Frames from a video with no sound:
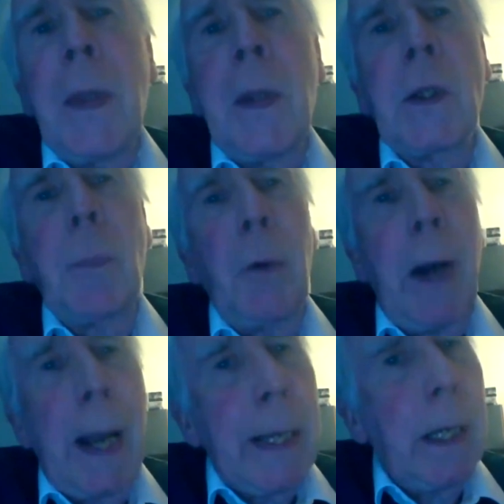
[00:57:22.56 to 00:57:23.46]

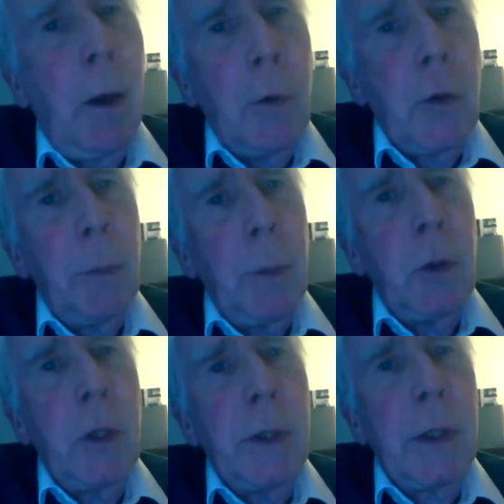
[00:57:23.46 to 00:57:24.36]
sporadic
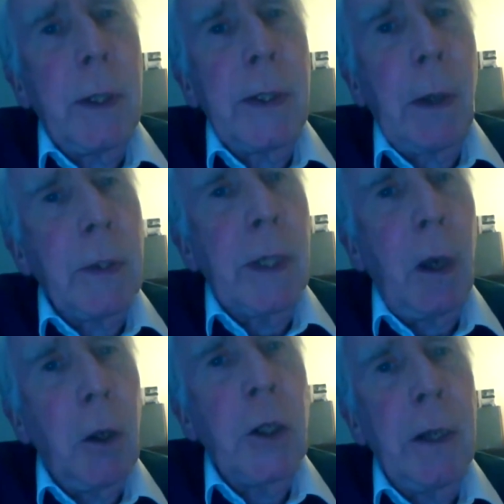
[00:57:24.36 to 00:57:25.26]
contributions to the
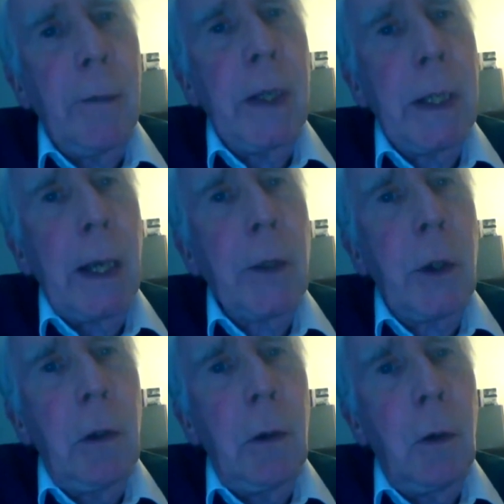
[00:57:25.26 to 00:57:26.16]
sociology of
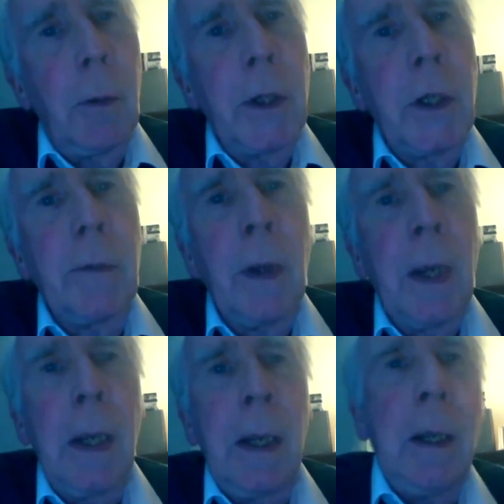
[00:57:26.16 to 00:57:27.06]
international law, which have
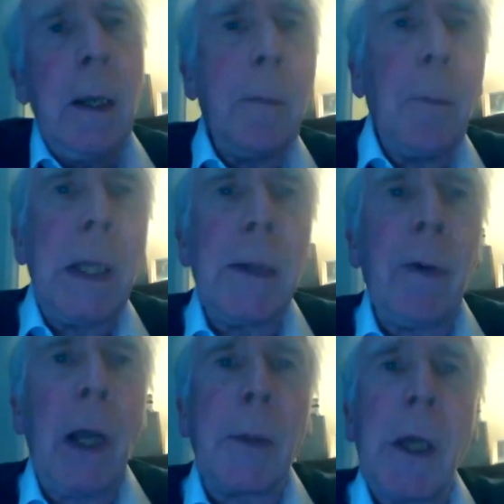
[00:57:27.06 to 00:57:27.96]
been
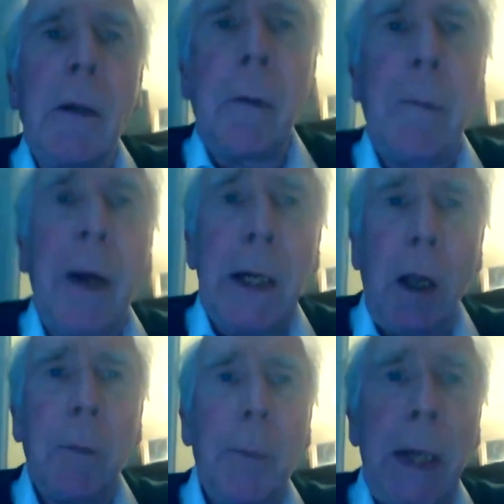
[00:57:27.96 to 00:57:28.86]
developed over a very
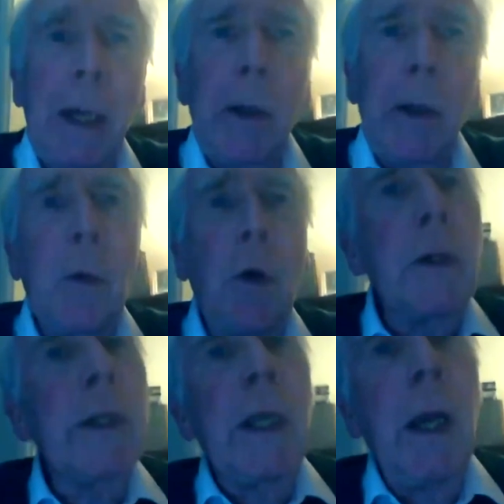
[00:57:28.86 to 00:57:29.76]
long period, and of
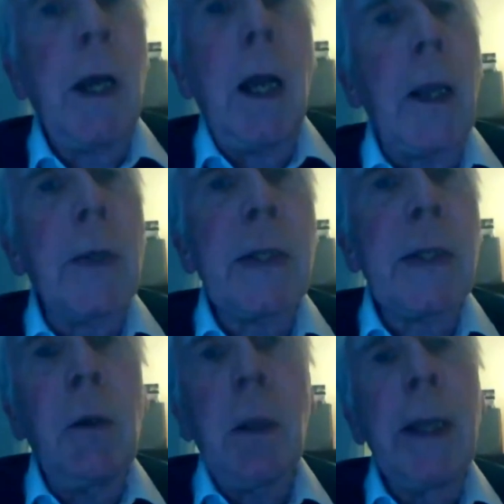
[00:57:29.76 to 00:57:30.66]
course, and are
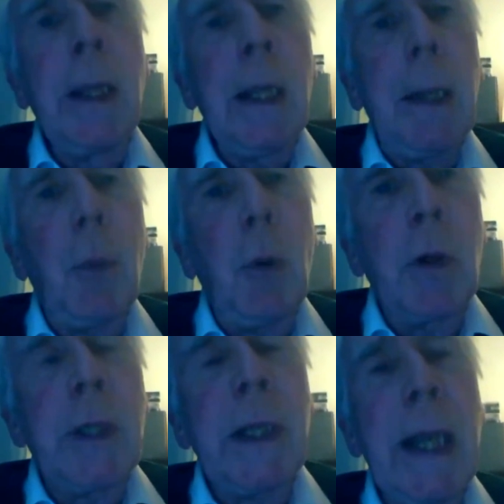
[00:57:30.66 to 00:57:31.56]
still
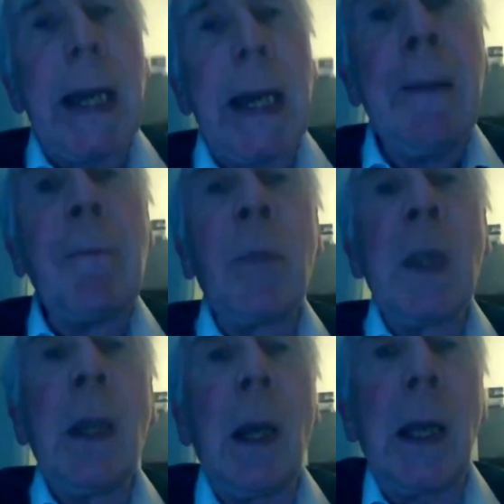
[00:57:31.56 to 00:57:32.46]
important today.
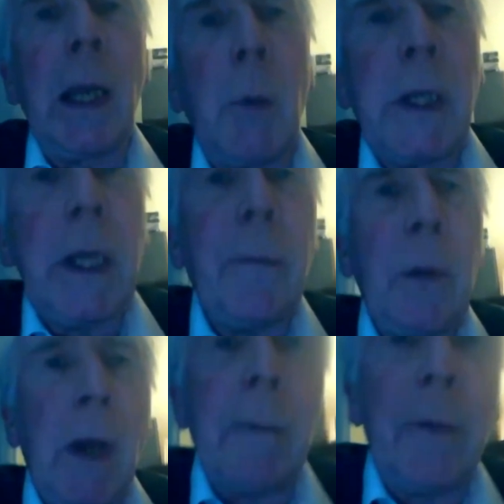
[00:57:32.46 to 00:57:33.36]
And I wondered if
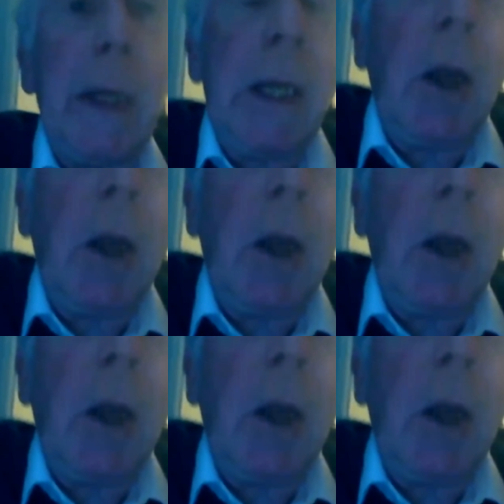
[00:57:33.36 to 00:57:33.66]
you have any